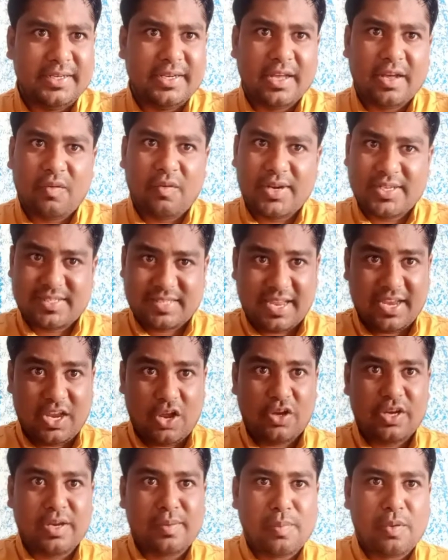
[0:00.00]
what's
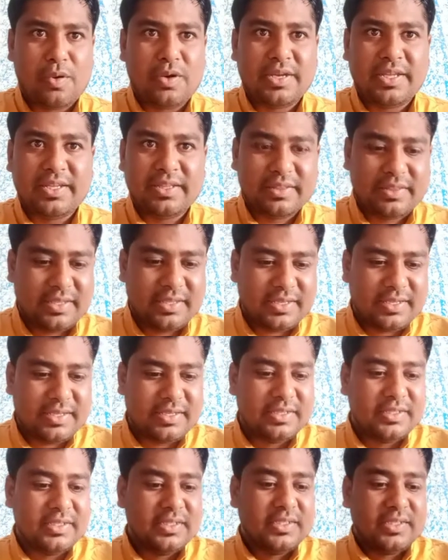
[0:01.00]
ionic bonding,
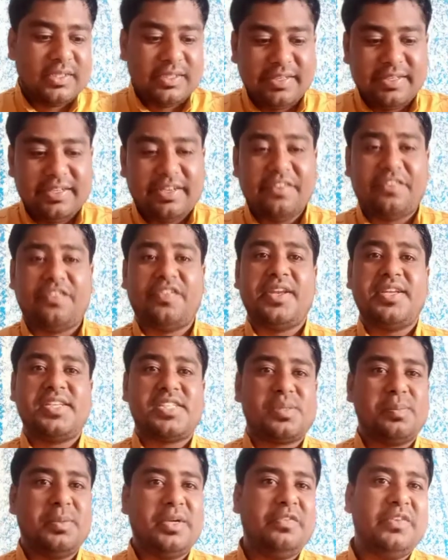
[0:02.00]
the
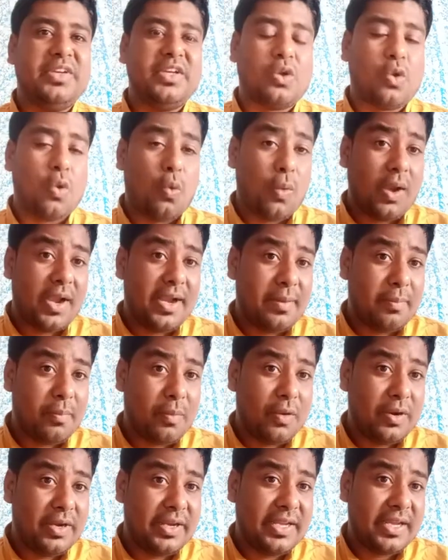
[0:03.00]
difference between covalent
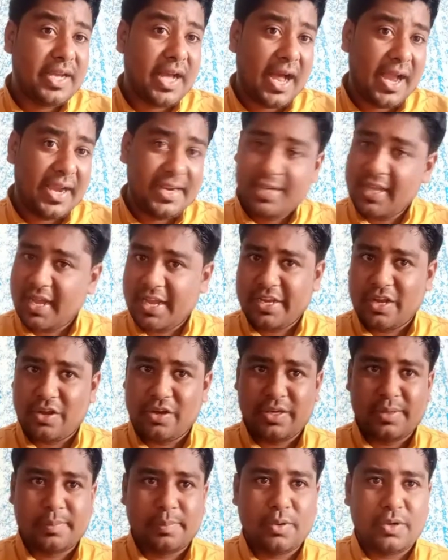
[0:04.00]
bonding and
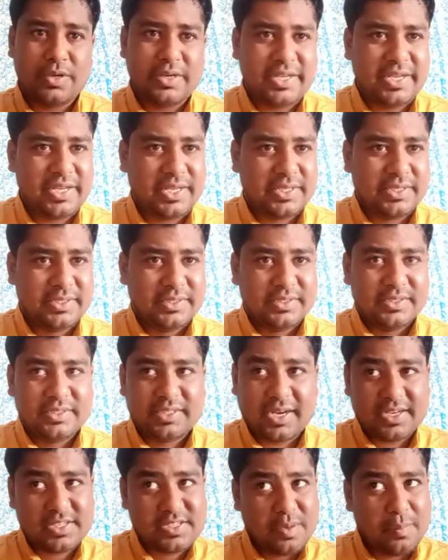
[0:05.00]
ionic bonding.
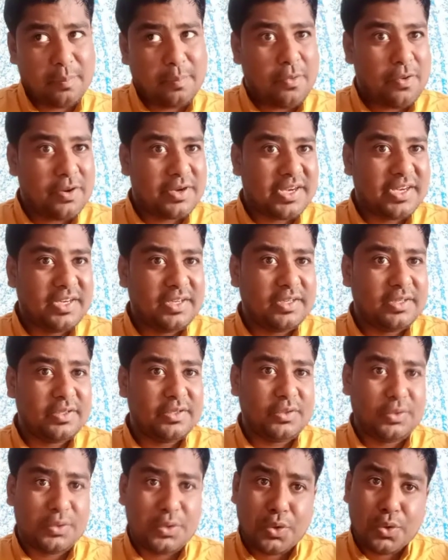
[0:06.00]
That's important
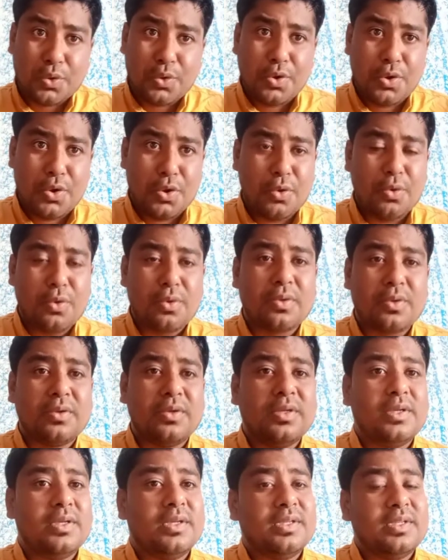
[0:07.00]
to know.
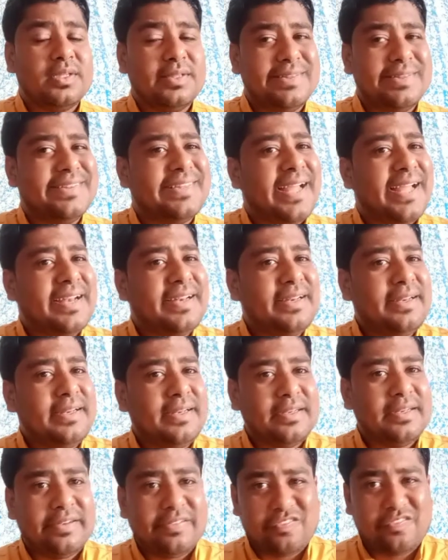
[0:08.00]

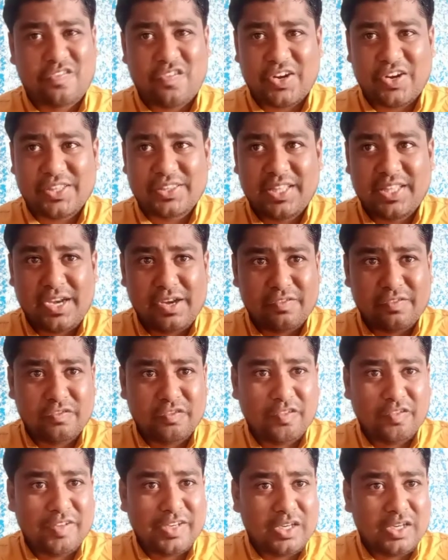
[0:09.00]
Then further,
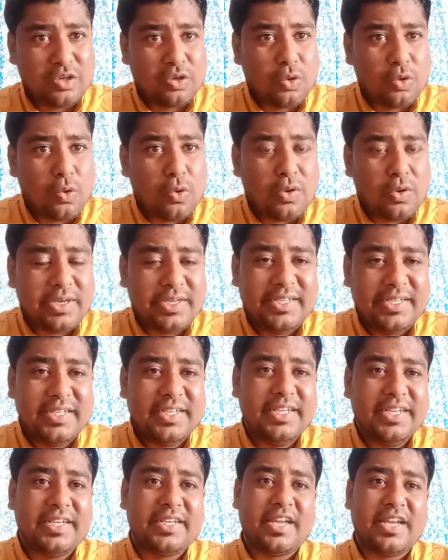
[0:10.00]
we will go in
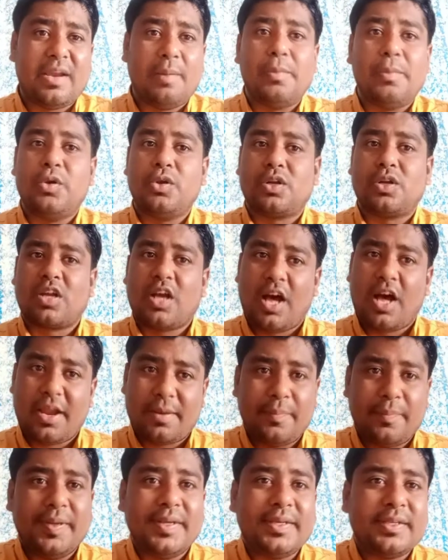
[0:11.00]
detail about
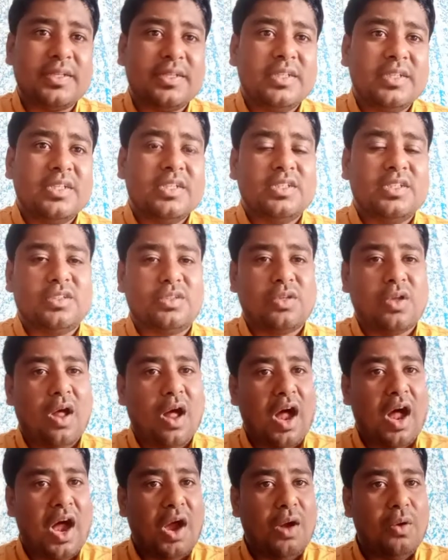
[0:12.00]
carbon. So
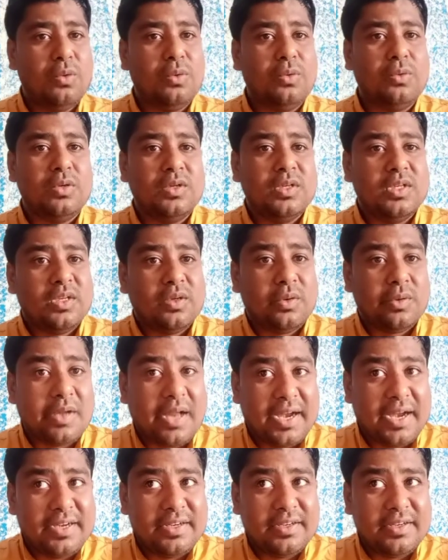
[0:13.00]
how,
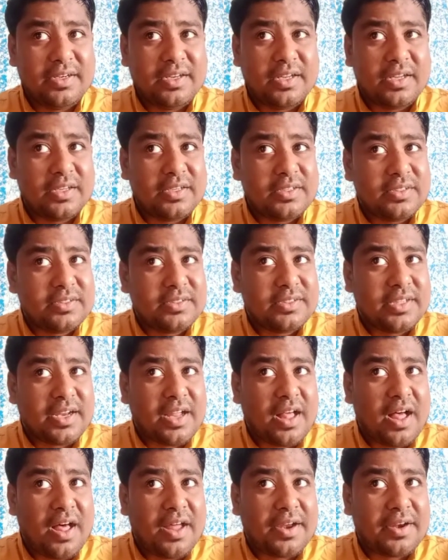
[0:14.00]
and
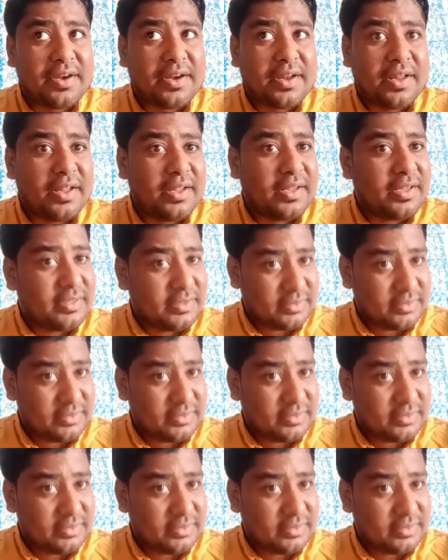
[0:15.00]
there are